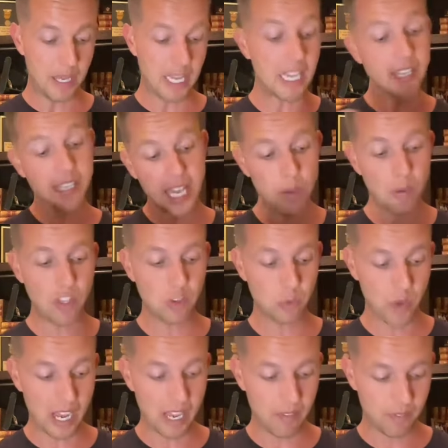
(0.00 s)
K-Way's
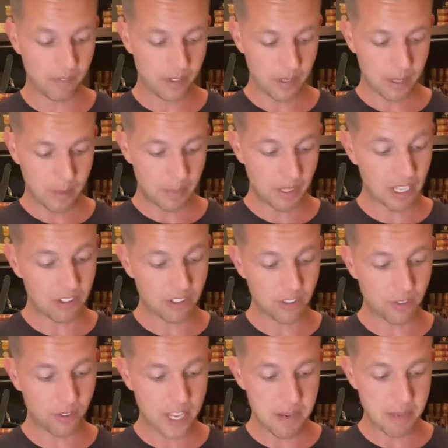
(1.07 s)
wife. Because
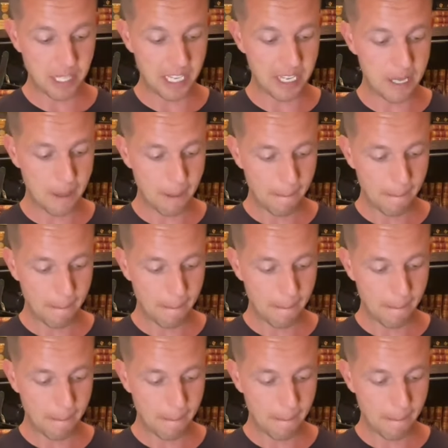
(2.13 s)
it's family.